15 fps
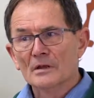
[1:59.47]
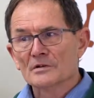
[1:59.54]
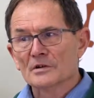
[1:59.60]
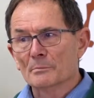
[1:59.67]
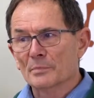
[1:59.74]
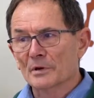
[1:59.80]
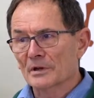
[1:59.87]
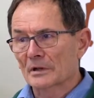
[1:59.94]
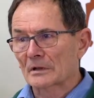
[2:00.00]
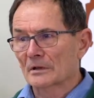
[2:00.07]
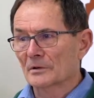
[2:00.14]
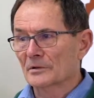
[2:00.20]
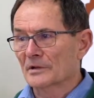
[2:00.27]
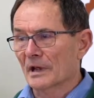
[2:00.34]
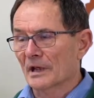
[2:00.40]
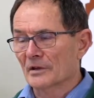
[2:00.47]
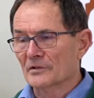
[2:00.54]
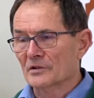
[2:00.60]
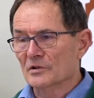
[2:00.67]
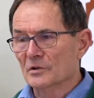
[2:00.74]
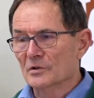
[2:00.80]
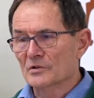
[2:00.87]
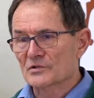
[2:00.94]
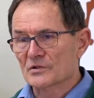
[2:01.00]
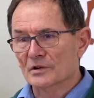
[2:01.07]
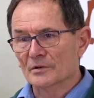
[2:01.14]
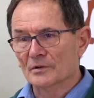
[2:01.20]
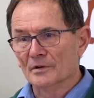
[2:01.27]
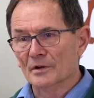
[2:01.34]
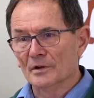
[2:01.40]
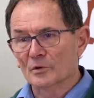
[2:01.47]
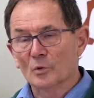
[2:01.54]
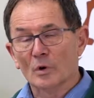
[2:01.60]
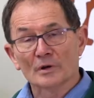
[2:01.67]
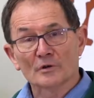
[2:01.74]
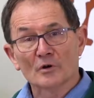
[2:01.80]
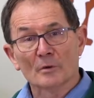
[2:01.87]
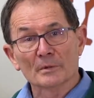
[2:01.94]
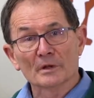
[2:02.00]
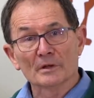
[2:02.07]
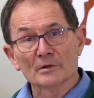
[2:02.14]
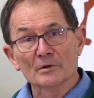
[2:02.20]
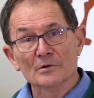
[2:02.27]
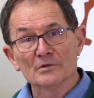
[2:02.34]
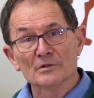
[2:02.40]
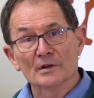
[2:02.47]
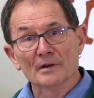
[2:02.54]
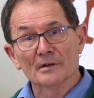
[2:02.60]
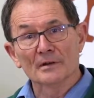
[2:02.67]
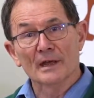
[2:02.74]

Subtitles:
So beta-glucans are used quite commonly used in